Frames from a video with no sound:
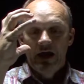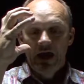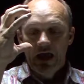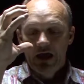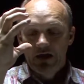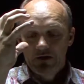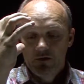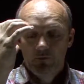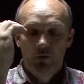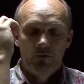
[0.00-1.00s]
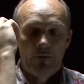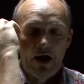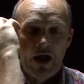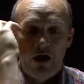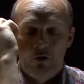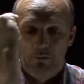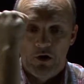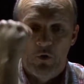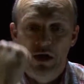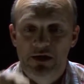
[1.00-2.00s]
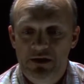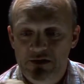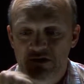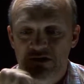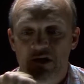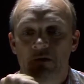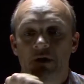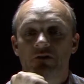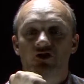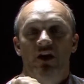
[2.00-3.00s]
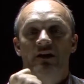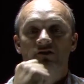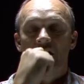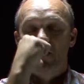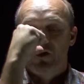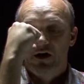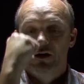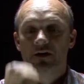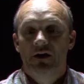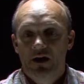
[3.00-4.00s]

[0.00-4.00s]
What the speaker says: and put my elbow in his stomach, chest area,